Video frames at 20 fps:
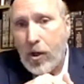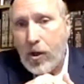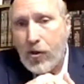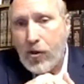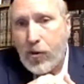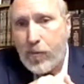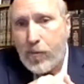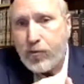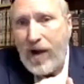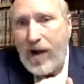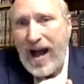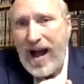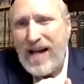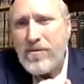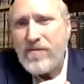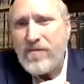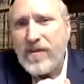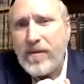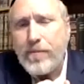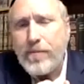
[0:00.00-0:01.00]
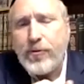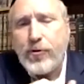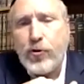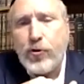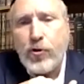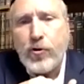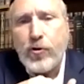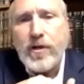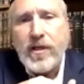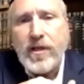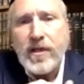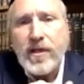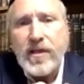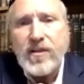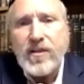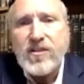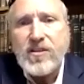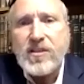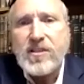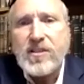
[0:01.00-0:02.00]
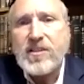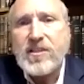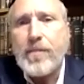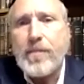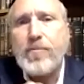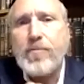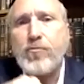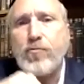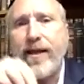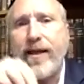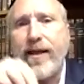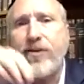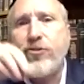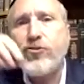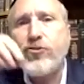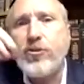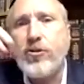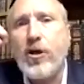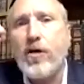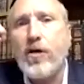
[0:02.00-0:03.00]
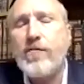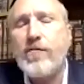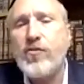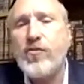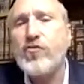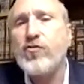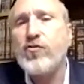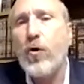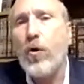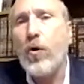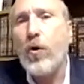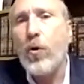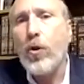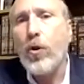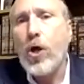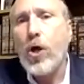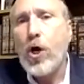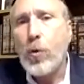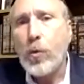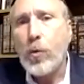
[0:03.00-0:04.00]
The problem of impurity is the separation of the soul,